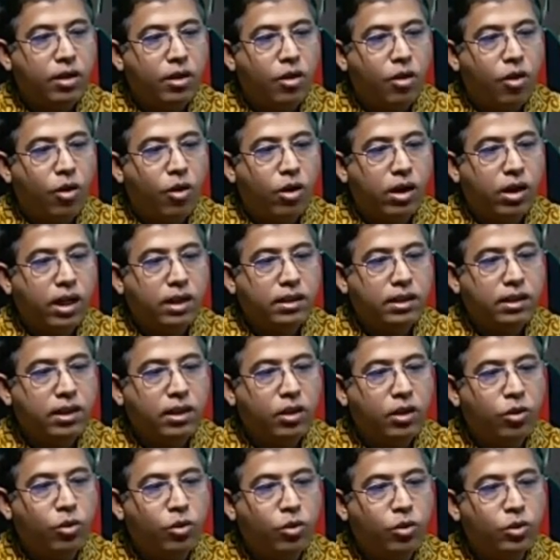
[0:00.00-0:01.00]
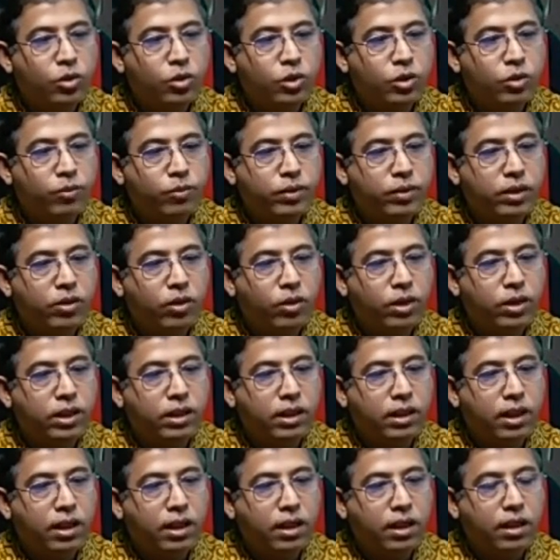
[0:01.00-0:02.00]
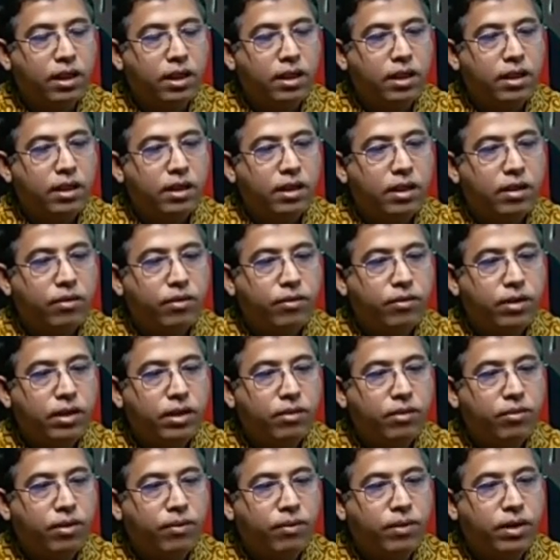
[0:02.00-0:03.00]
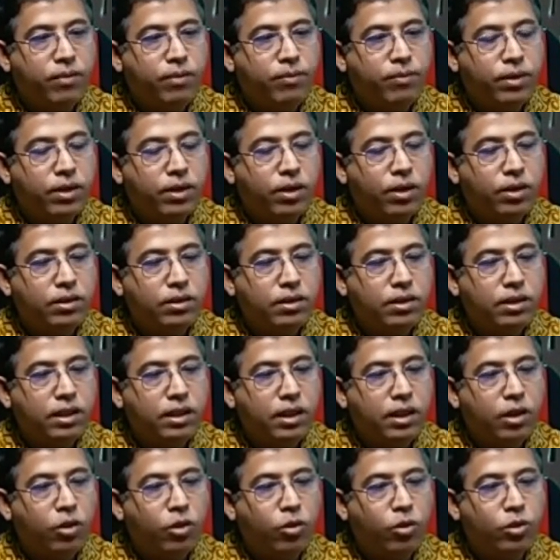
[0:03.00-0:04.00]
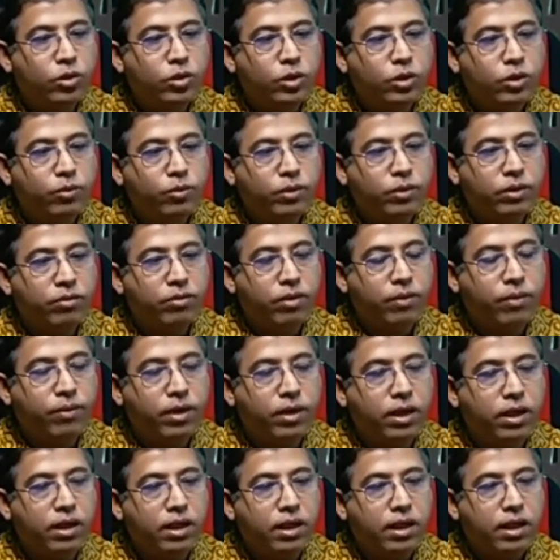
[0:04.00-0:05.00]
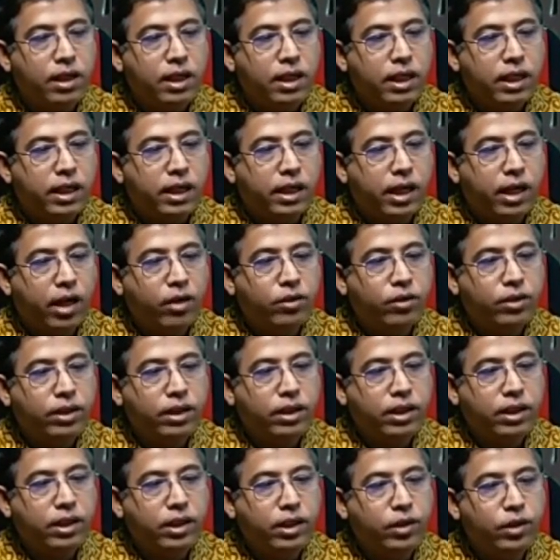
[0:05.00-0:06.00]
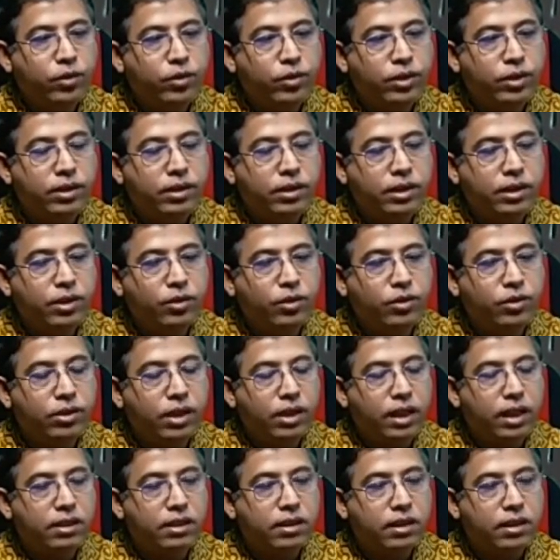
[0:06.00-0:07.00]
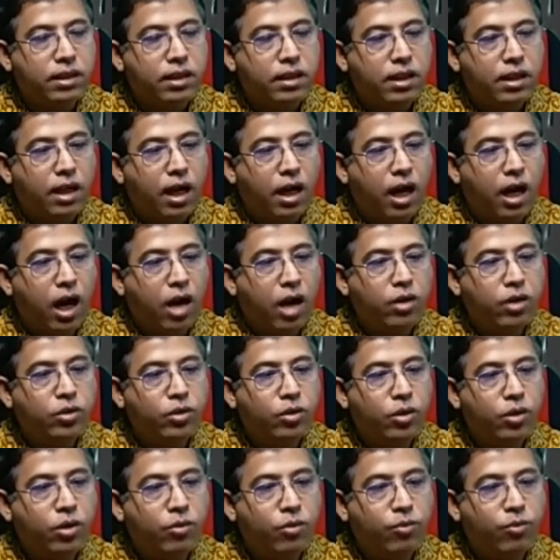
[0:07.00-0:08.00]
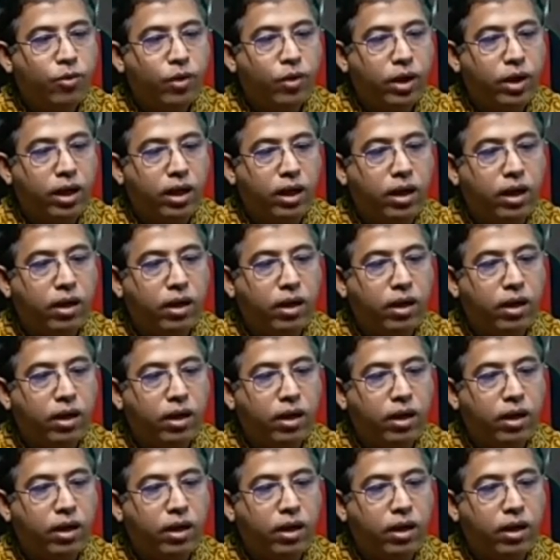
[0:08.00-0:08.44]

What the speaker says: Occurs in low socioeconomic condition in family, because in low socioeconomic family kerosene used as household fuel.